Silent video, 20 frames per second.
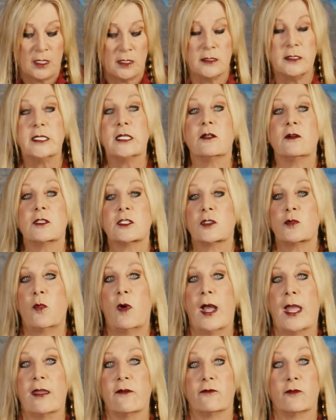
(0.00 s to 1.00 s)
Dearest
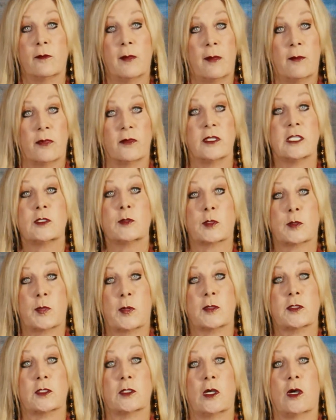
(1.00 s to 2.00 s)
wife, remember, this was
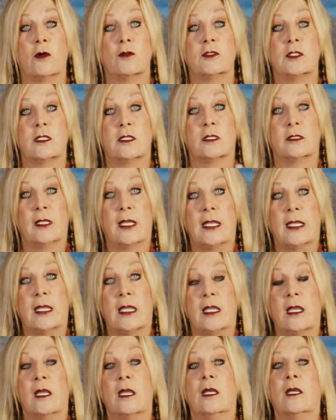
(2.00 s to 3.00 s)
supposed to go to the
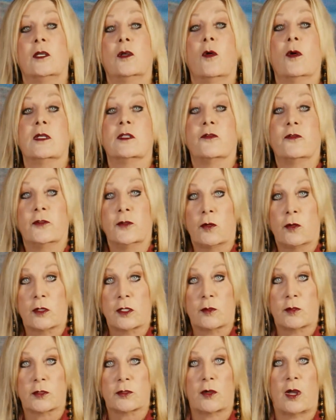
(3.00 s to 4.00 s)
lady going to
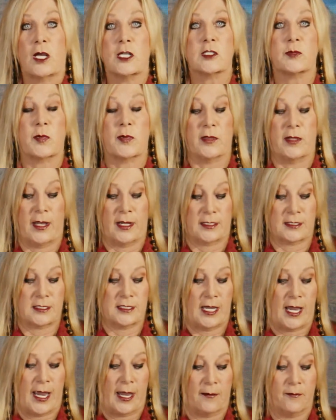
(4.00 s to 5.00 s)
Florida with her husband the next
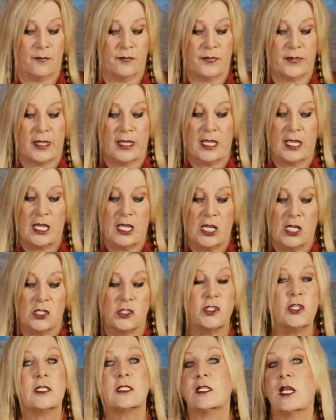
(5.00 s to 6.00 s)
day.
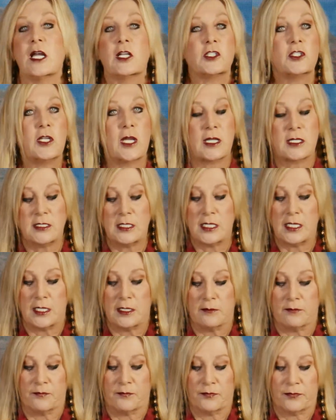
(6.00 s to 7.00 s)
Just got checked
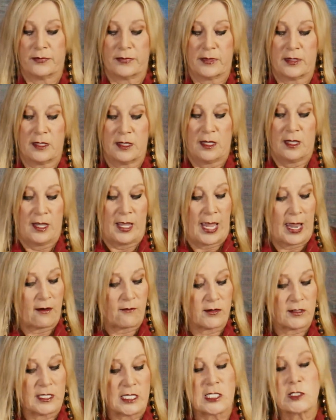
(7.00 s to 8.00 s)
in.
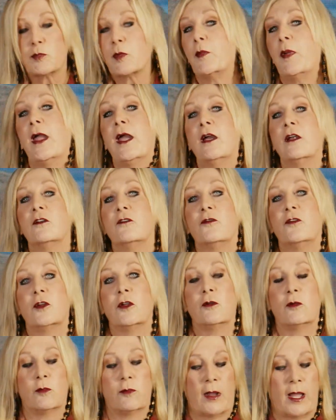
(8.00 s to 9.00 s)
Everything's prepared for
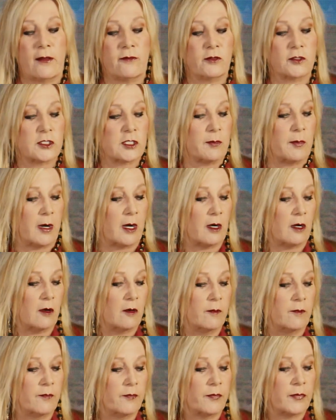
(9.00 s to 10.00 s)
your arrival
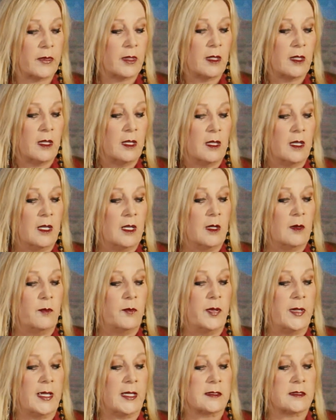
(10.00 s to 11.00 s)
tomorrow.
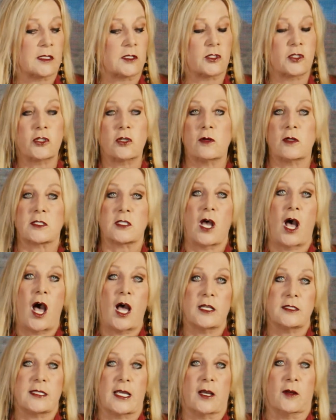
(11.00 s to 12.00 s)
P.S. It sure is
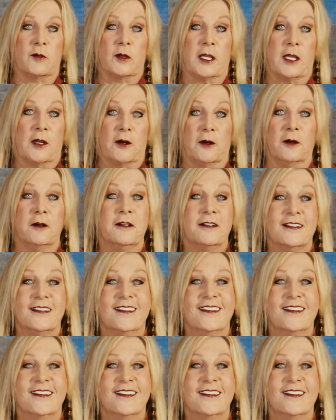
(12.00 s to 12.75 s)
hot down here.